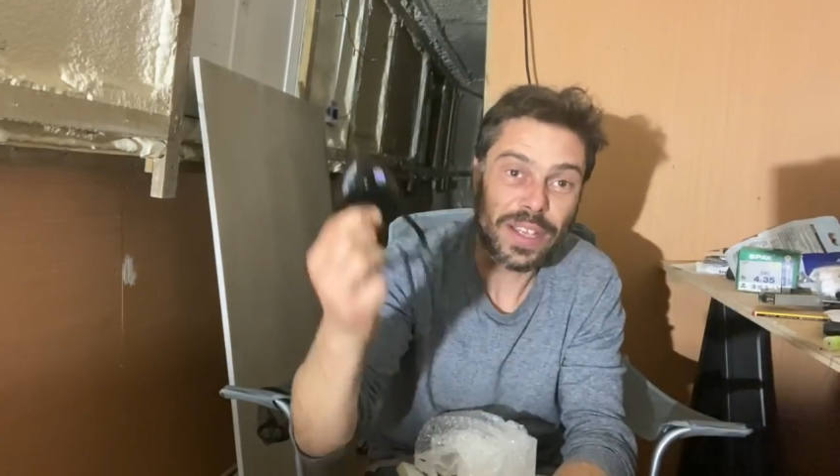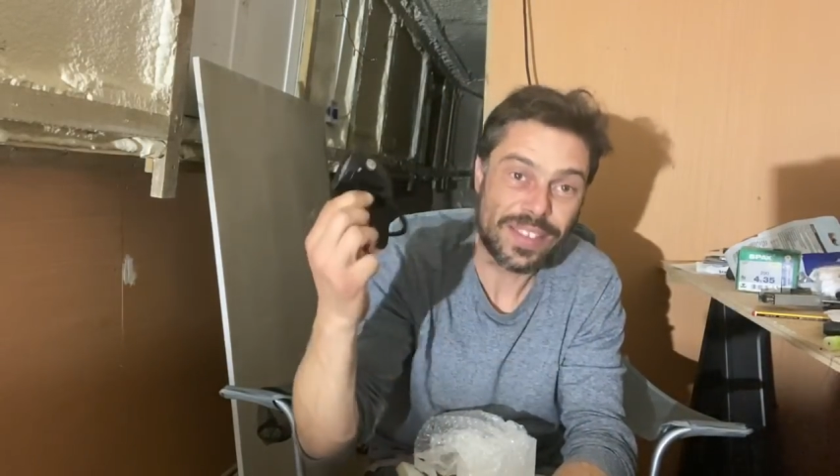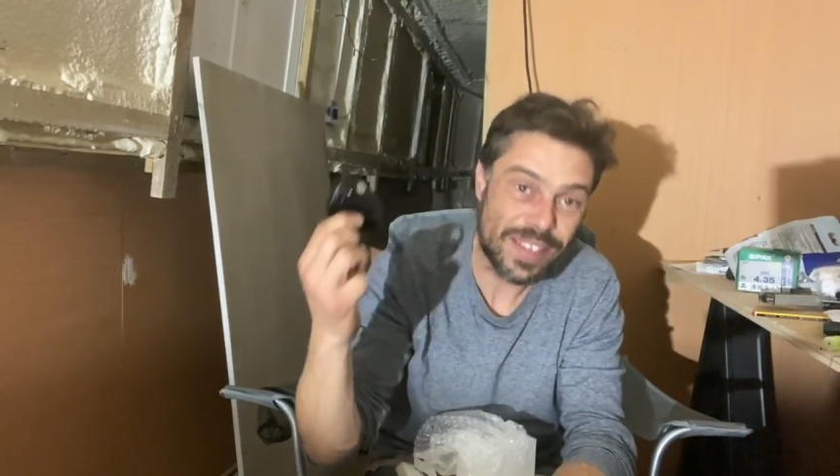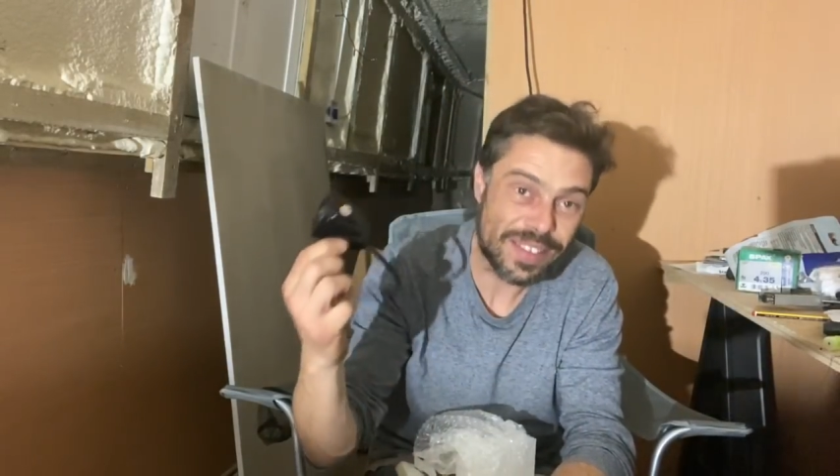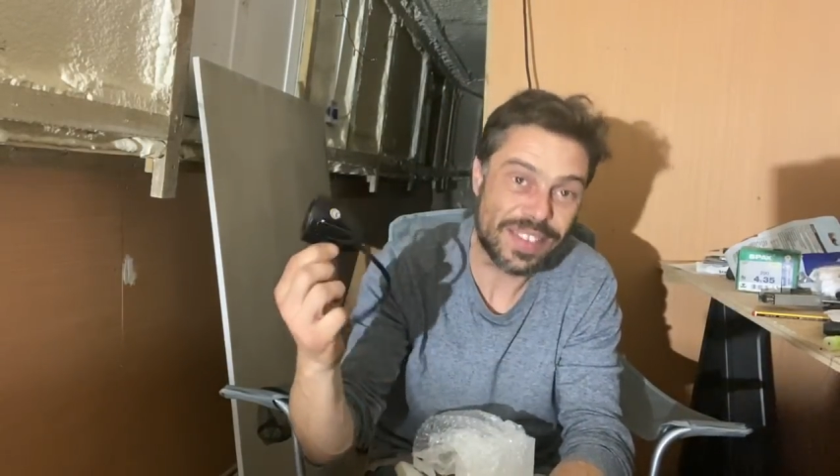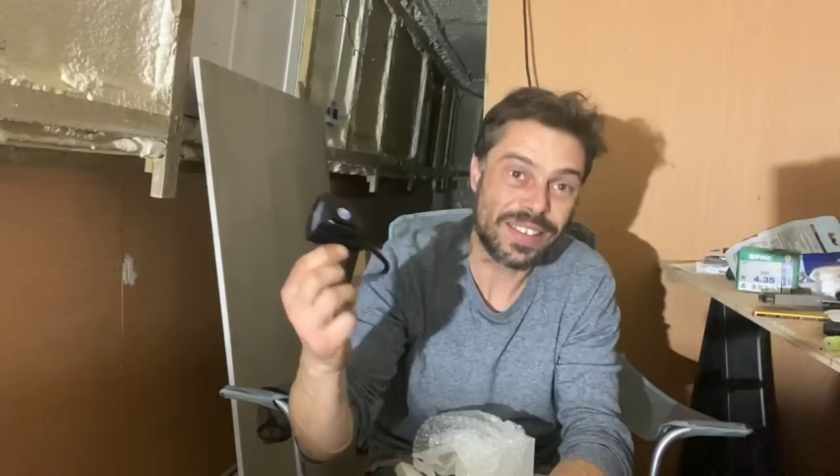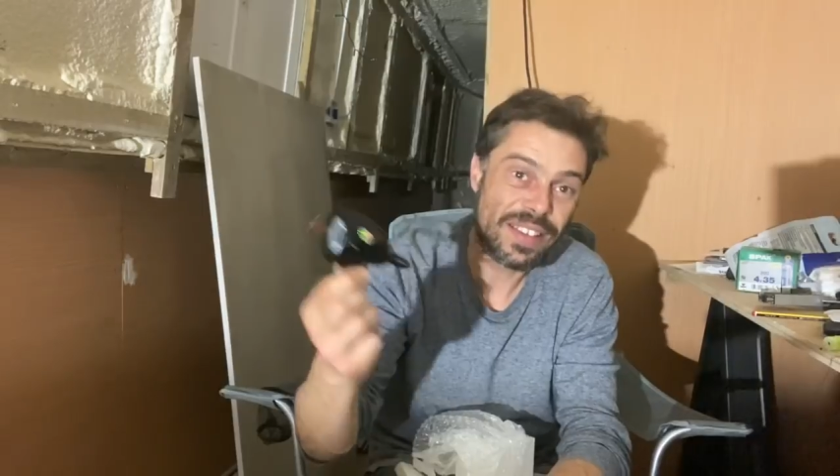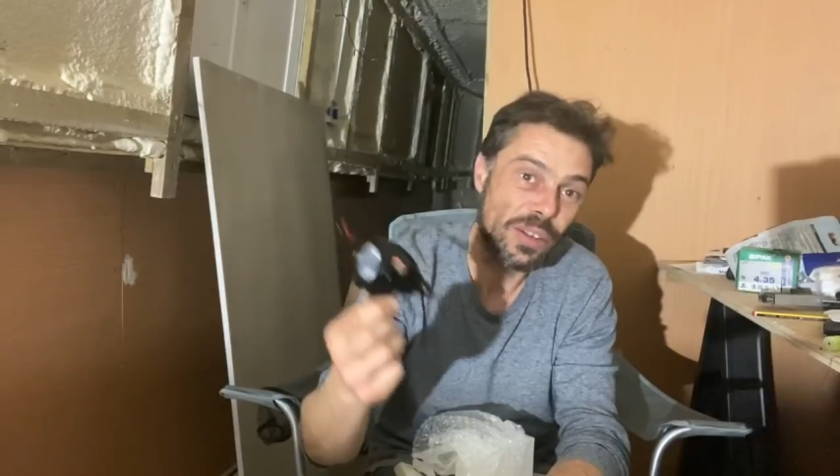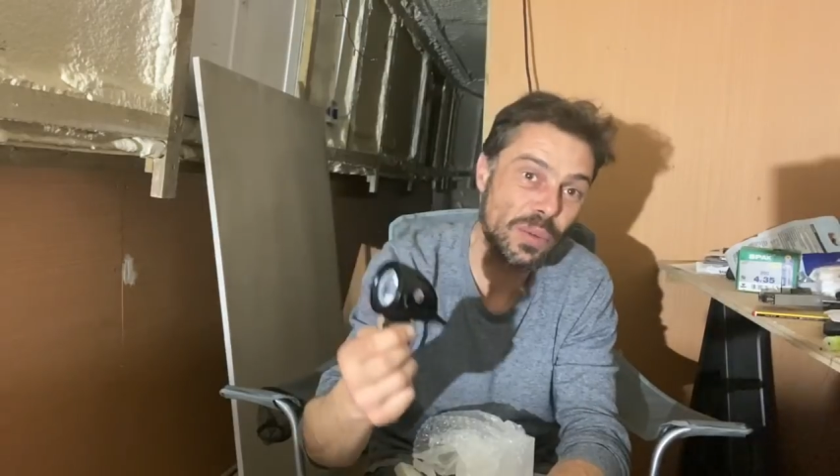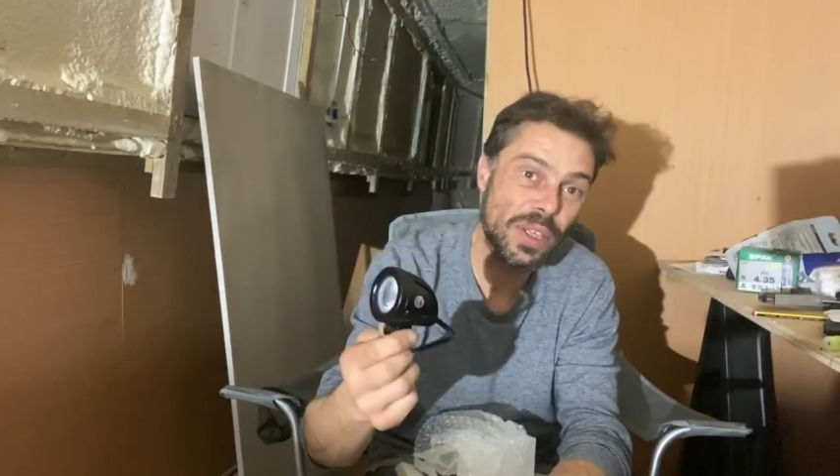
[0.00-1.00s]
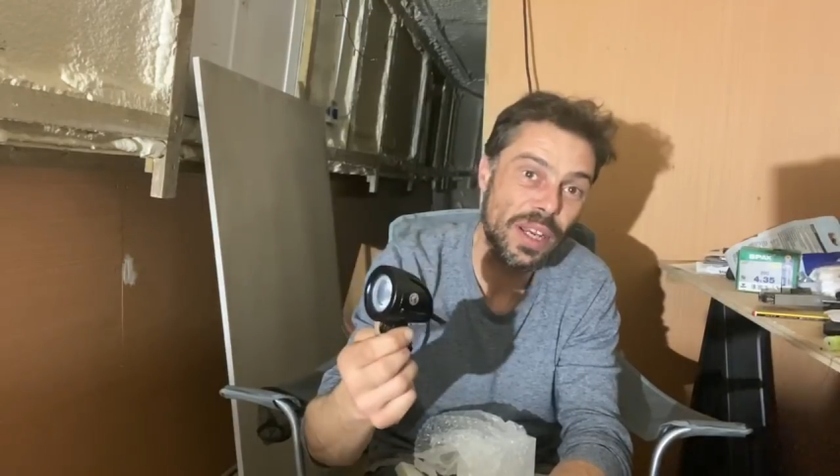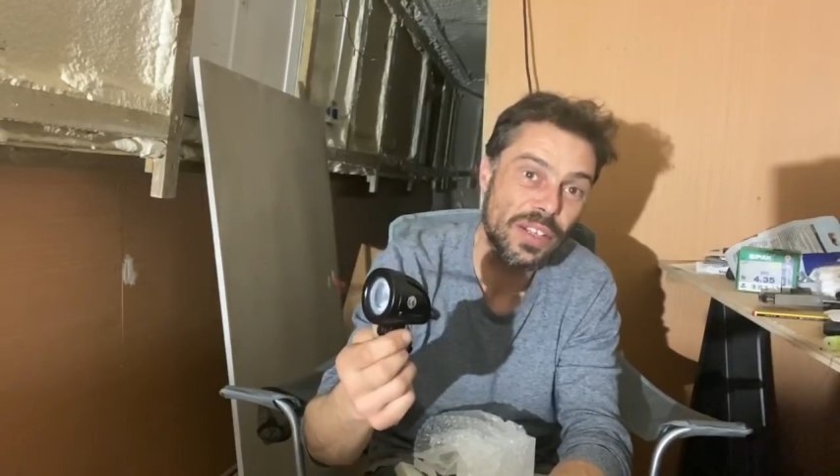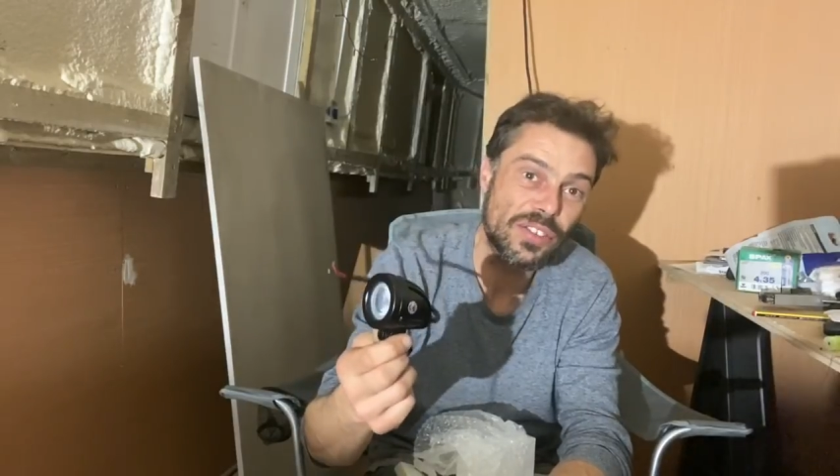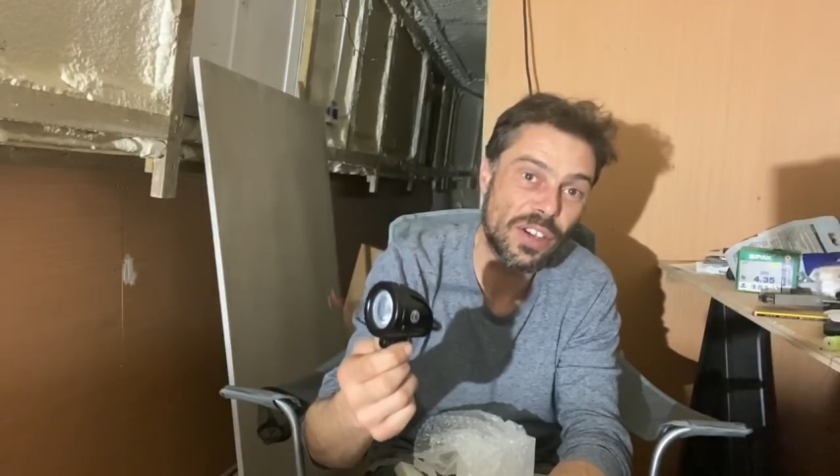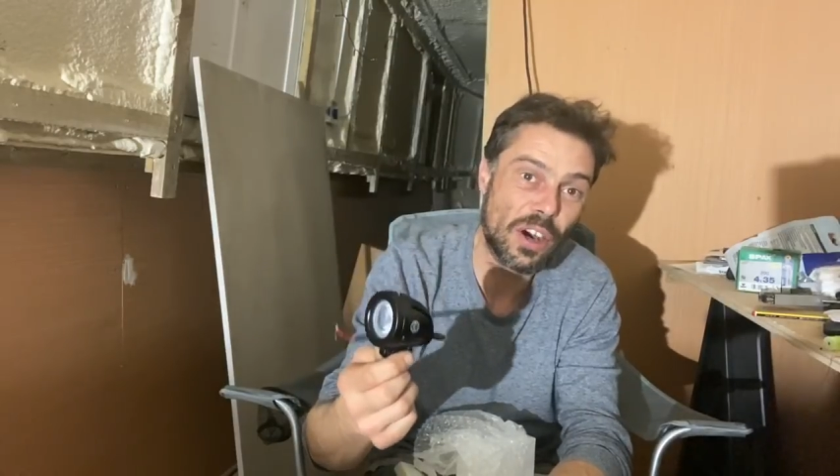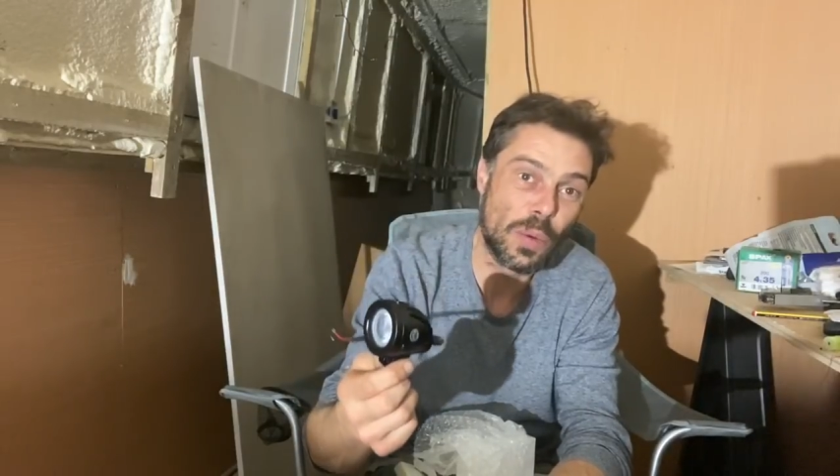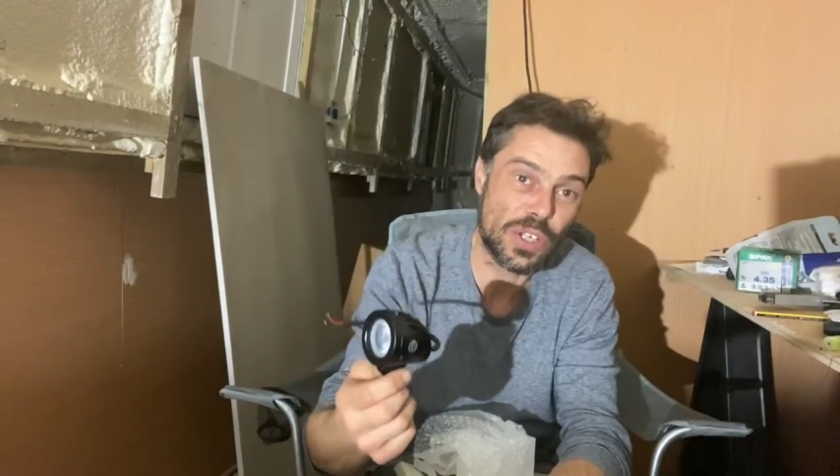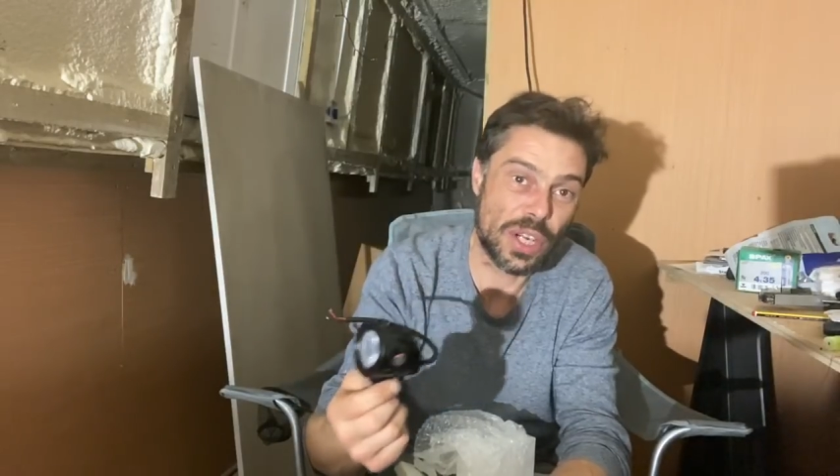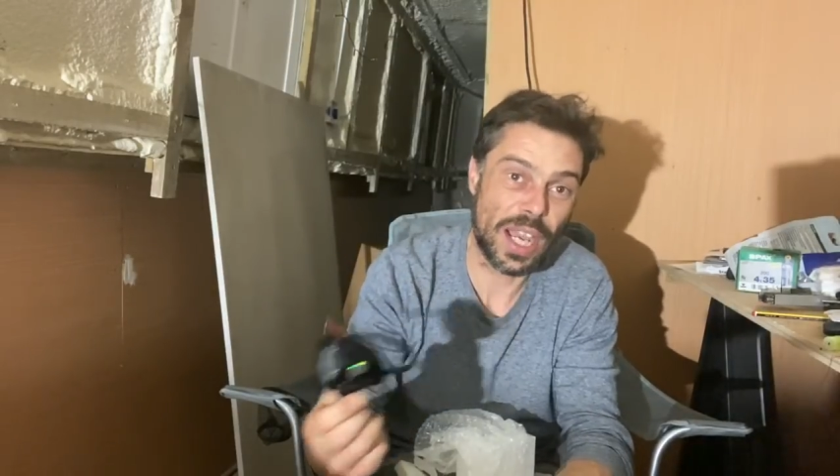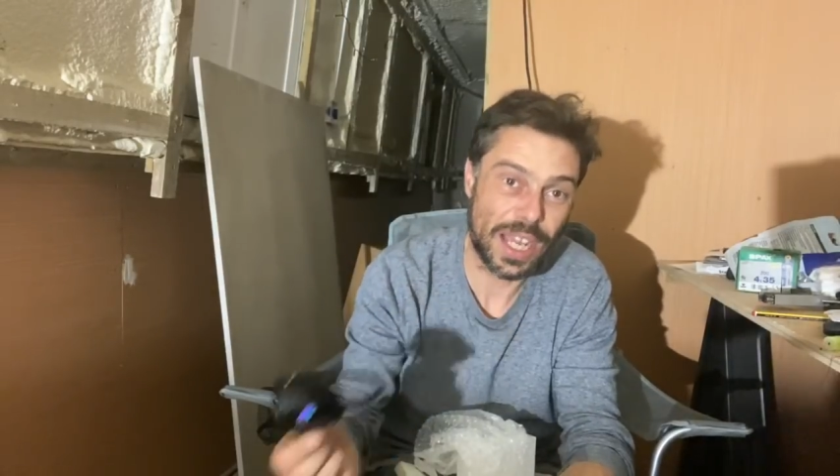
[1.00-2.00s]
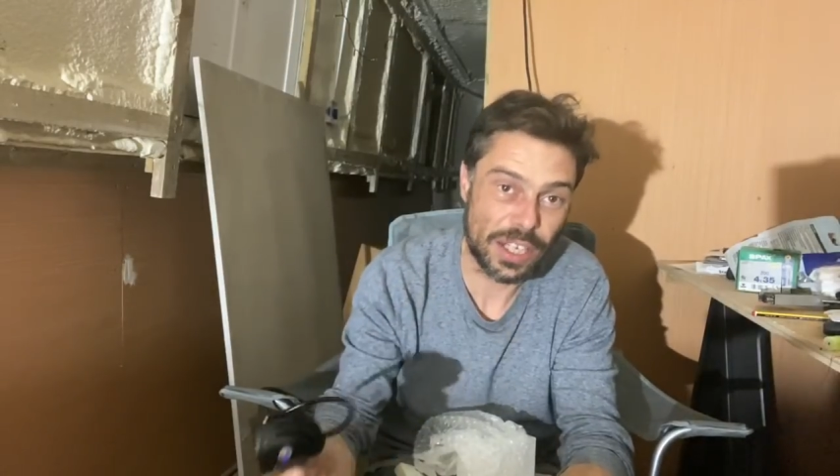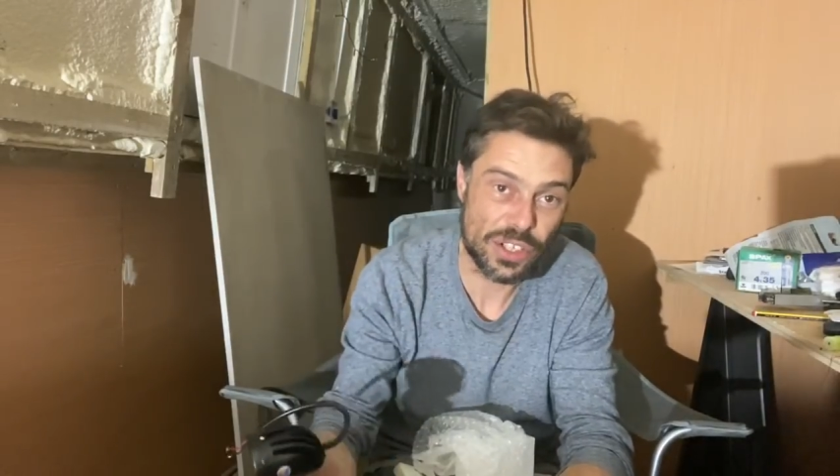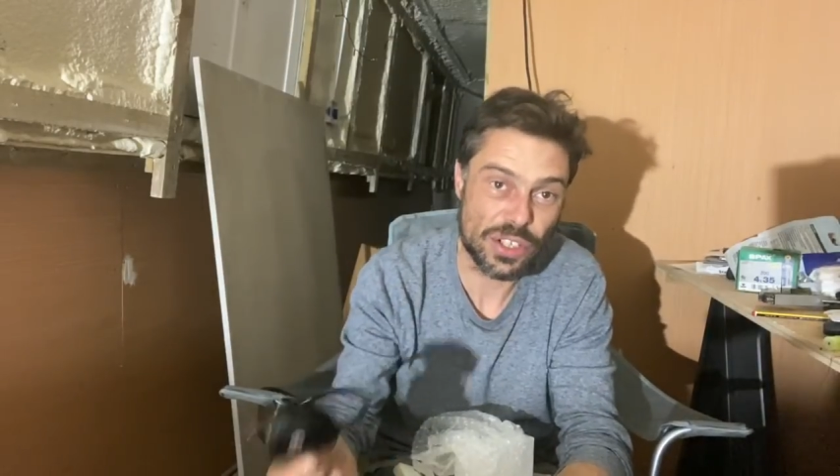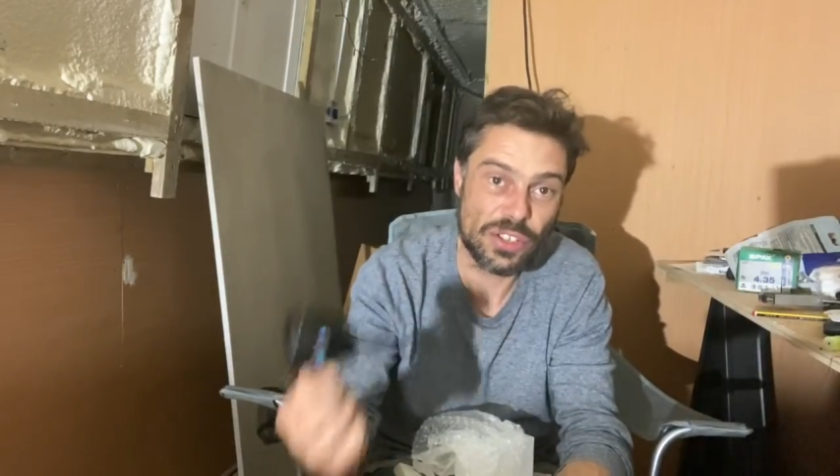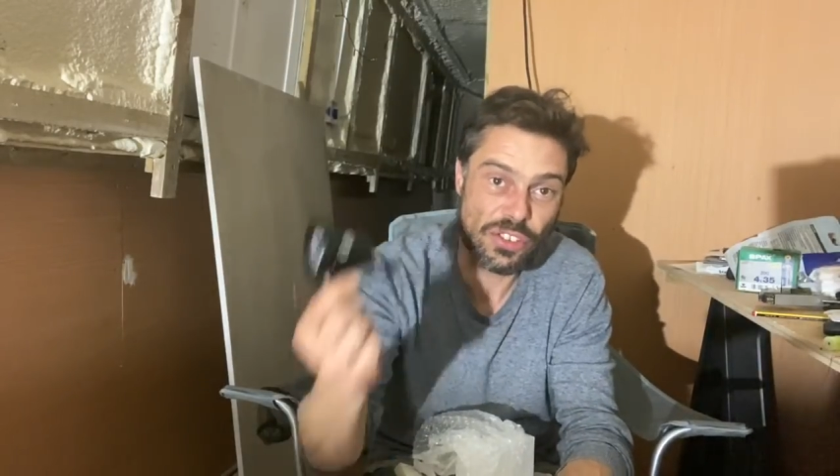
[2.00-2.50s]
existing tunnel lights are, which are halogen,